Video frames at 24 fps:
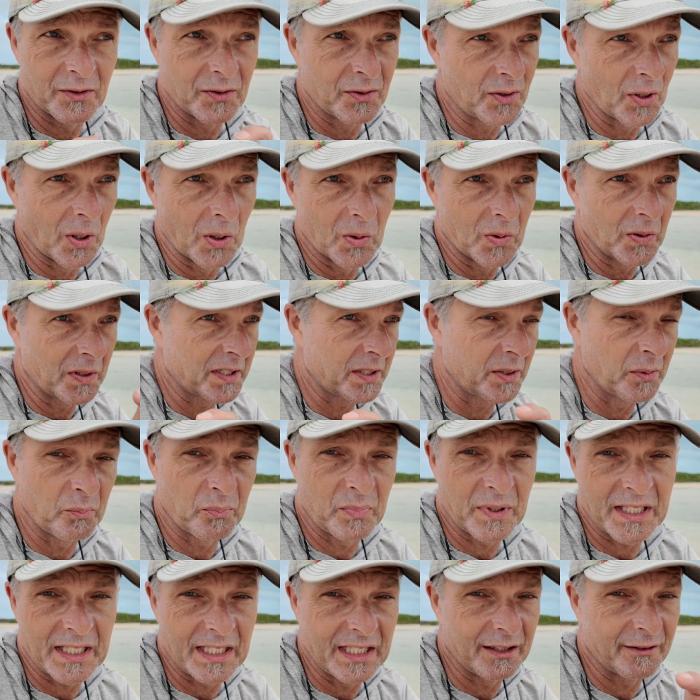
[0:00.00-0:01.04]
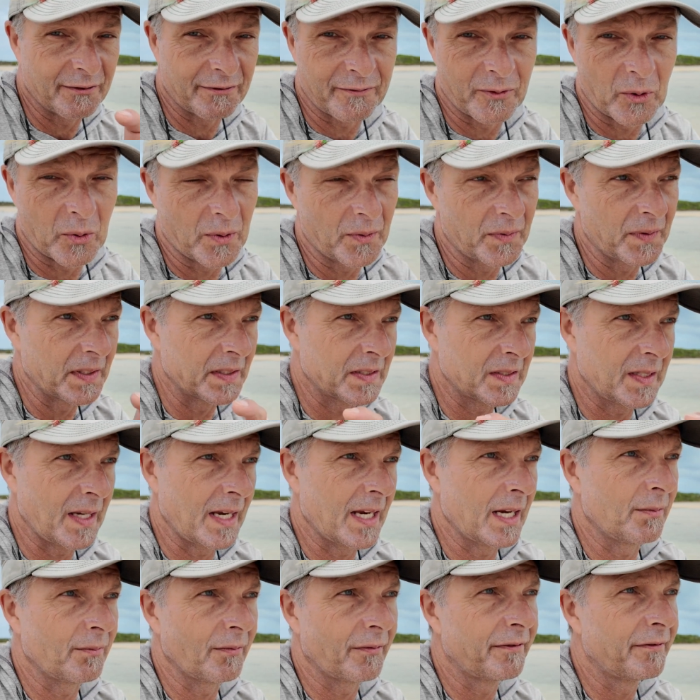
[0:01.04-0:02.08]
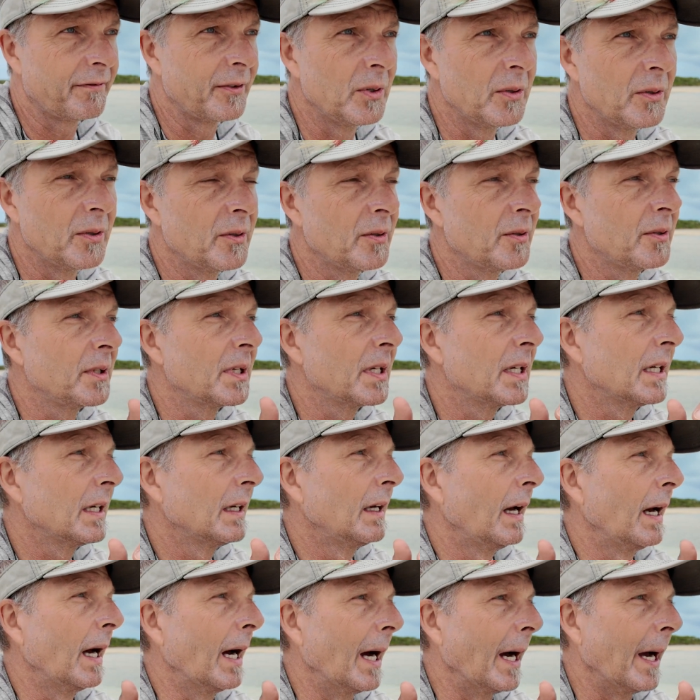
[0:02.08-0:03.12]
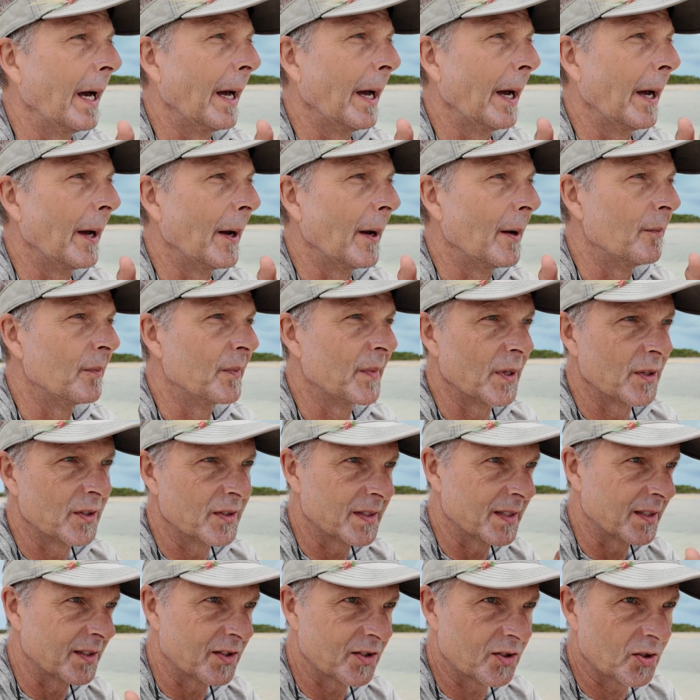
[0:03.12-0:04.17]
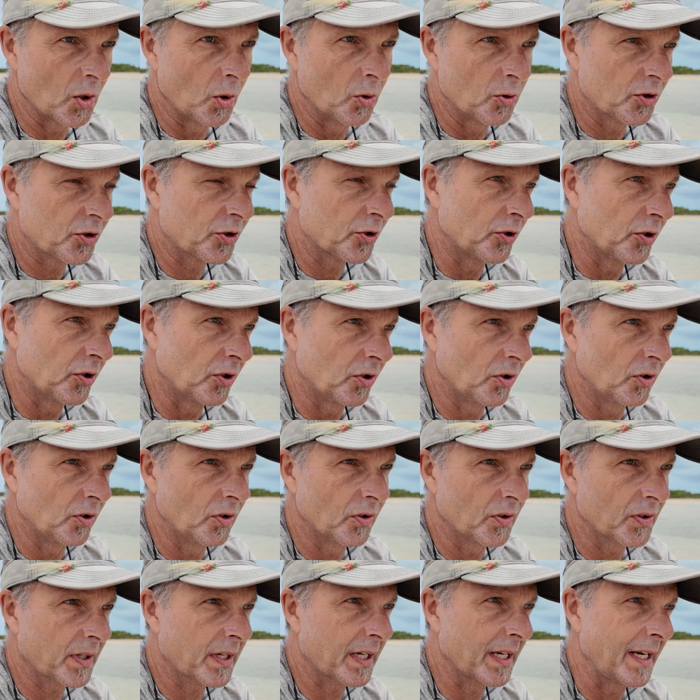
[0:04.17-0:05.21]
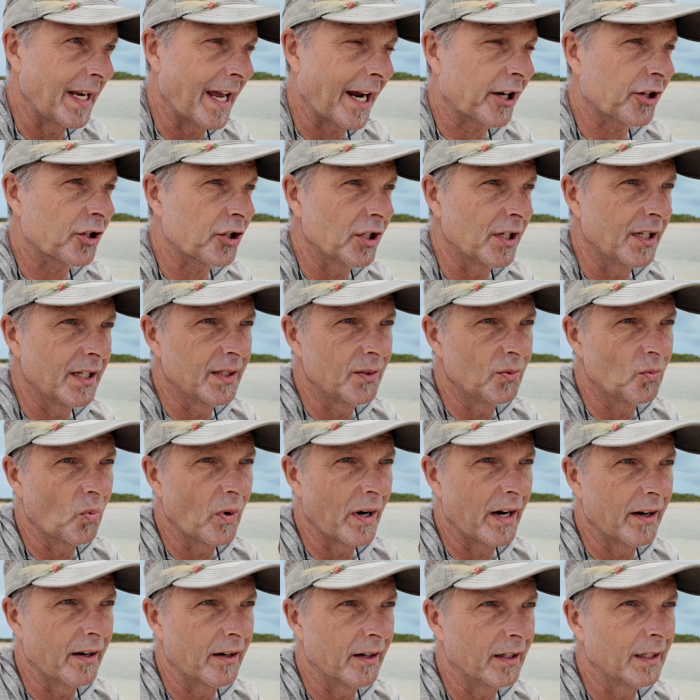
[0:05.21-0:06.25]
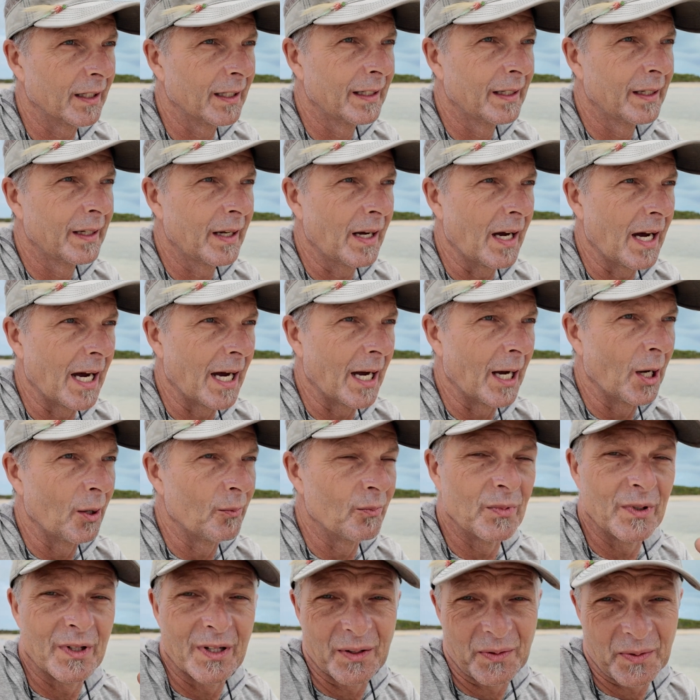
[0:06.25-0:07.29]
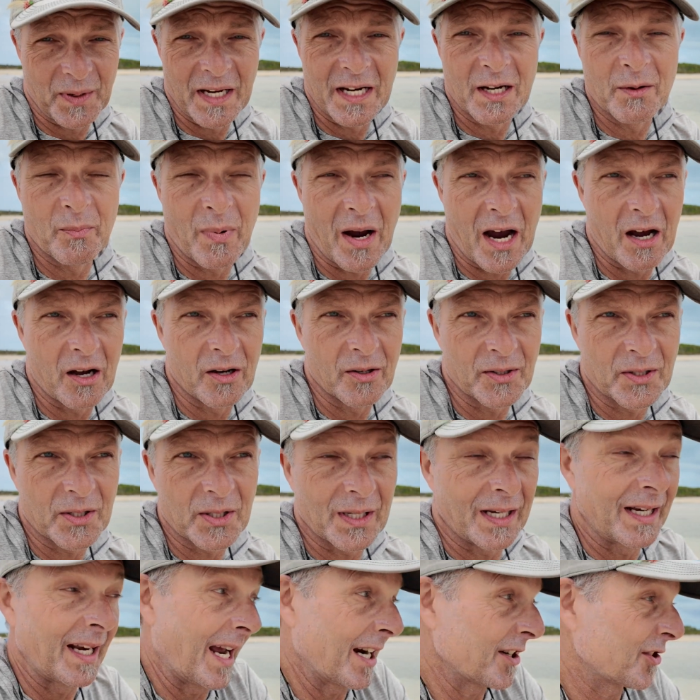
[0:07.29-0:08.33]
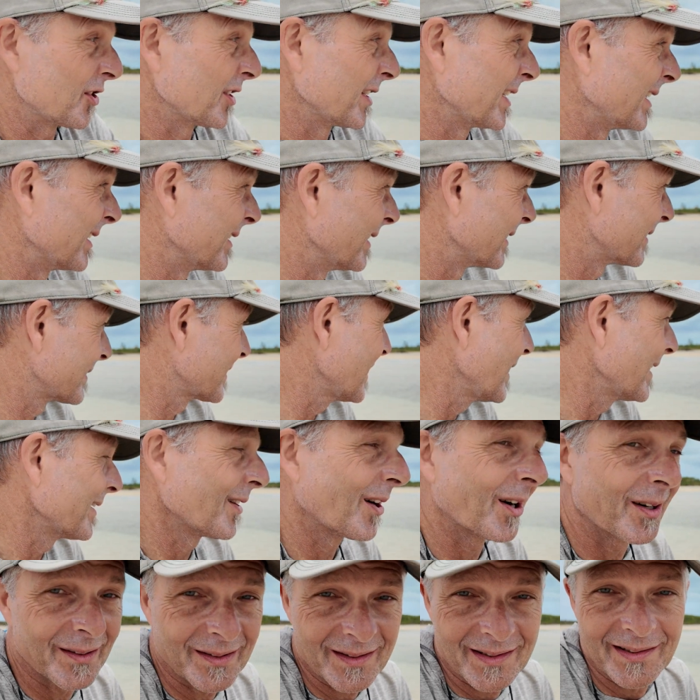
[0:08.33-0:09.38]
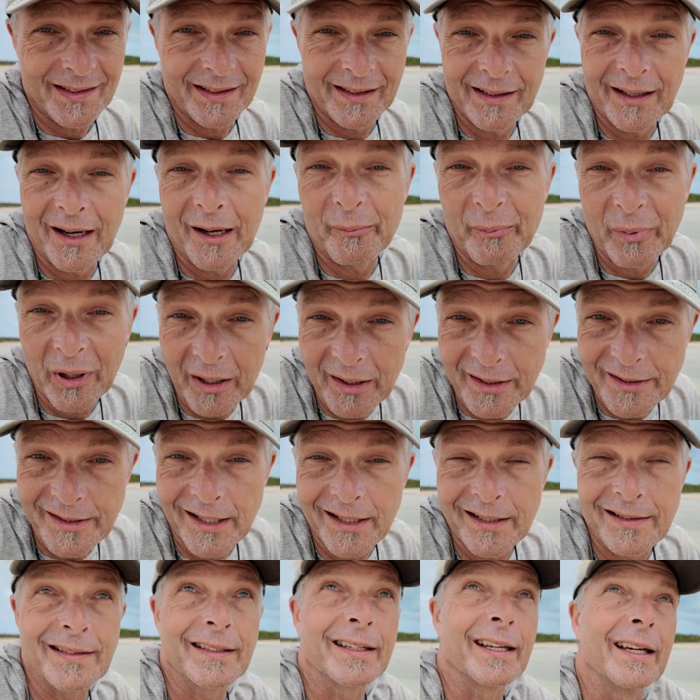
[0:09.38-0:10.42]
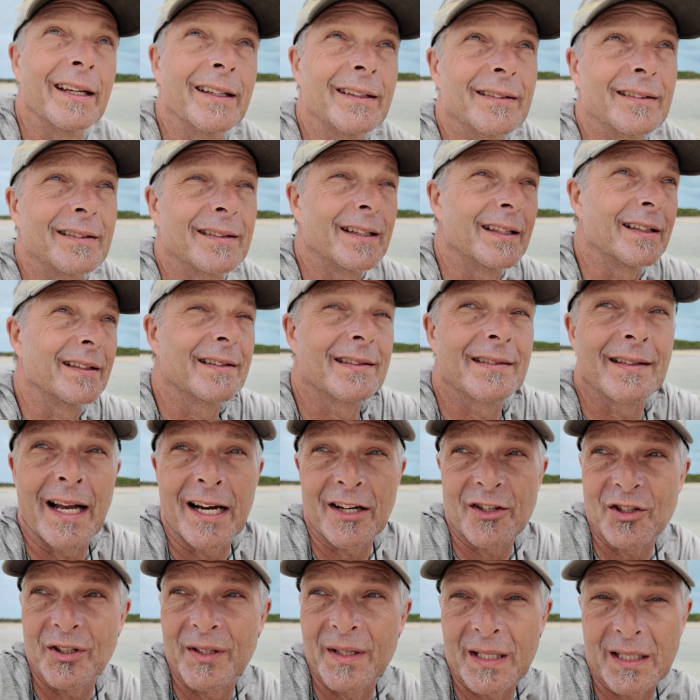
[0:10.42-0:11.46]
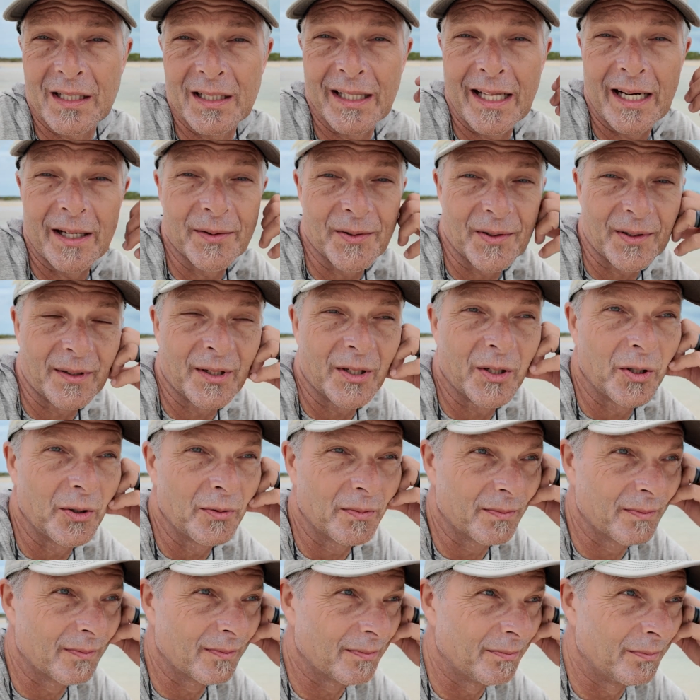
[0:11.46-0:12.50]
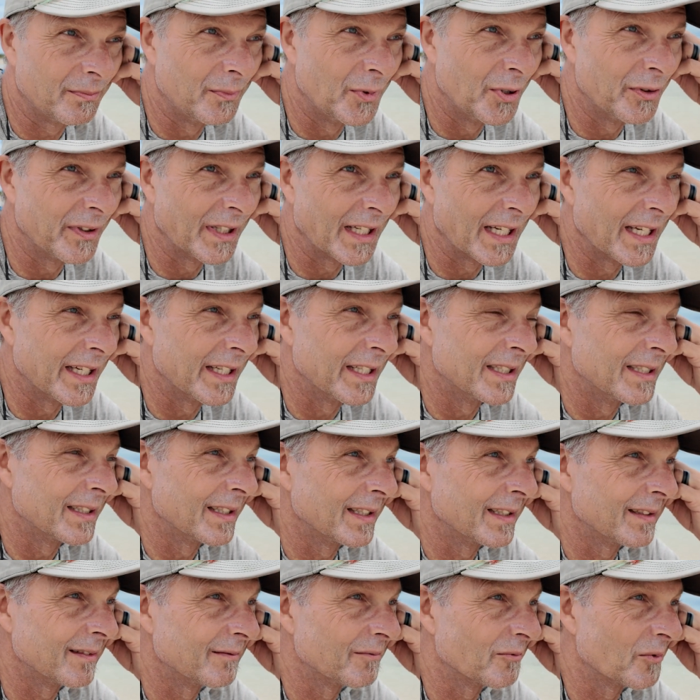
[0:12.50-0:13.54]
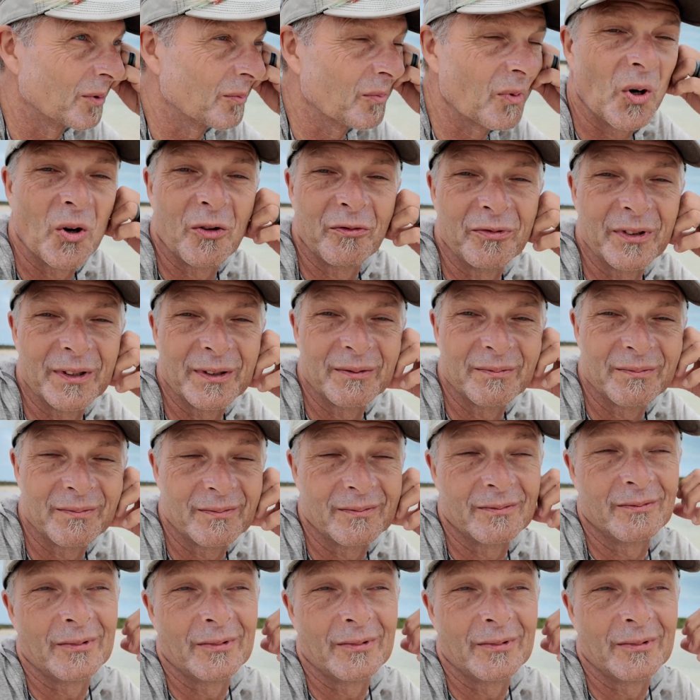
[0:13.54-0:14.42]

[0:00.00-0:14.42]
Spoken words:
don't compete for the same food. There's this social connection where you can think about, and actually it's kind of hard to see. I apologize again. The clouds are moving in, and we're hopefully,